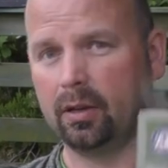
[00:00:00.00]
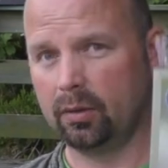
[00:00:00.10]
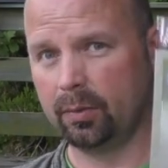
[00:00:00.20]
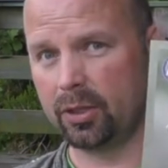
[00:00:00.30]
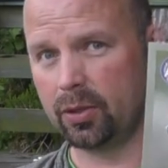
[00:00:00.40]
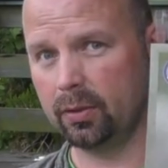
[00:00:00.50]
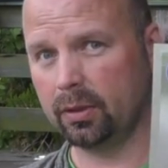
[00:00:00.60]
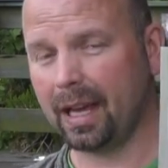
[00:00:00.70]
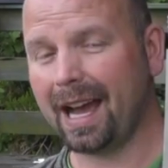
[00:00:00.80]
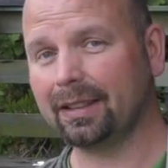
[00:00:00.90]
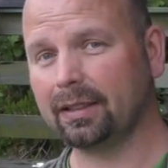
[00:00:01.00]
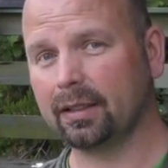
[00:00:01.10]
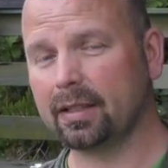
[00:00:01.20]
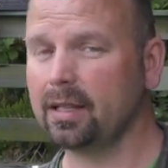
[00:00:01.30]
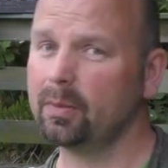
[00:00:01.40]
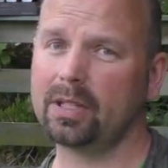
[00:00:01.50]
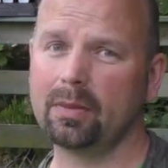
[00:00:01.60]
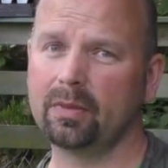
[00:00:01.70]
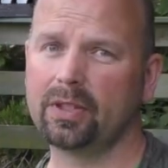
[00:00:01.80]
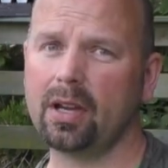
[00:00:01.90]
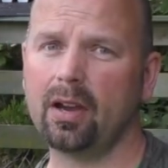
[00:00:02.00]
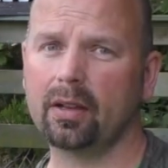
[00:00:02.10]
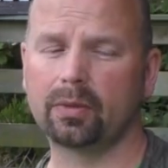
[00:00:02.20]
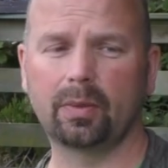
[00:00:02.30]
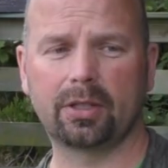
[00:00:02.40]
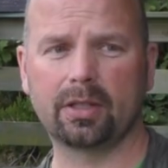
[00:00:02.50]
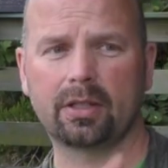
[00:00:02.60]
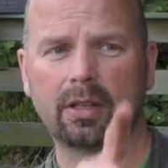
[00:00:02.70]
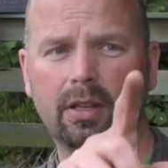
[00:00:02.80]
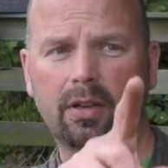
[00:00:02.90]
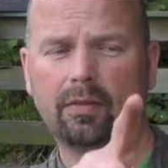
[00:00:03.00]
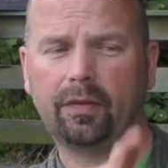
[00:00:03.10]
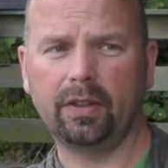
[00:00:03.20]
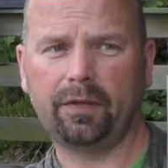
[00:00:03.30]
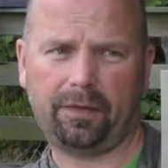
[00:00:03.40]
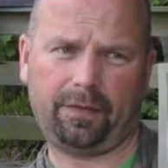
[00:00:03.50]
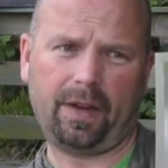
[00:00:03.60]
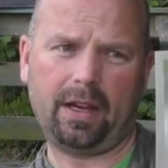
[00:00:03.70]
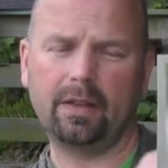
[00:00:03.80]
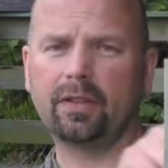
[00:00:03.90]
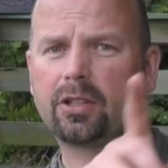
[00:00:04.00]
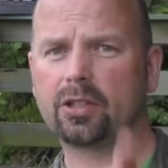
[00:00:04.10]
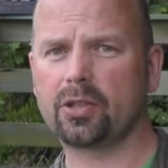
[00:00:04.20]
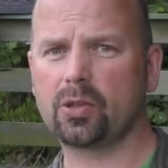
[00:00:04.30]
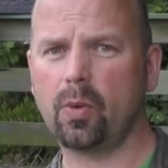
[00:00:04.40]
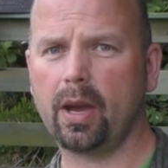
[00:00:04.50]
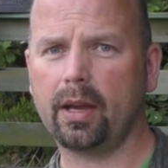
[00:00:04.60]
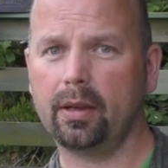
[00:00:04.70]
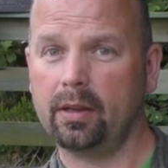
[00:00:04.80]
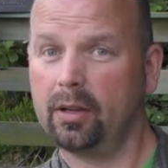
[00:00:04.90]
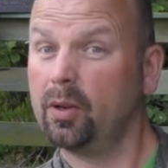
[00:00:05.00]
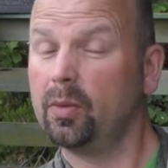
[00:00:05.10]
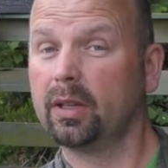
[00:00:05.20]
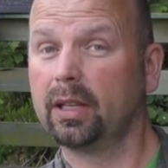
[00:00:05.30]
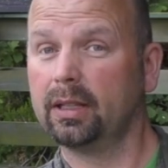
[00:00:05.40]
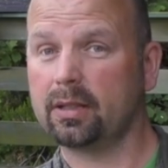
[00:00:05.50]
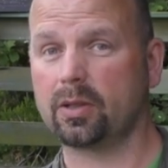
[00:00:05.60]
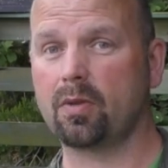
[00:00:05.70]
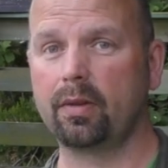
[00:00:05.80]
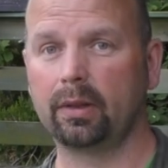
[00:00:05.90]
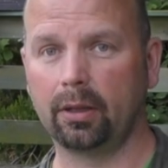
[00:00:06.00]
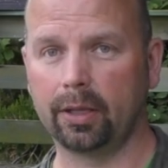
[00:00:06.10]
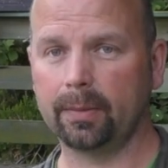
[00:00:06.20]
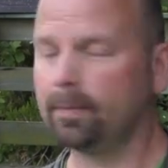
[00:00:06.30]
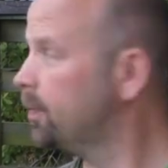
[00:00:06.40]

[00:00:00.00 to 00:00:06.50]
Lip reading: will be shooting at the same type of target, which is roughly 5 inches square with a little squirrel on it,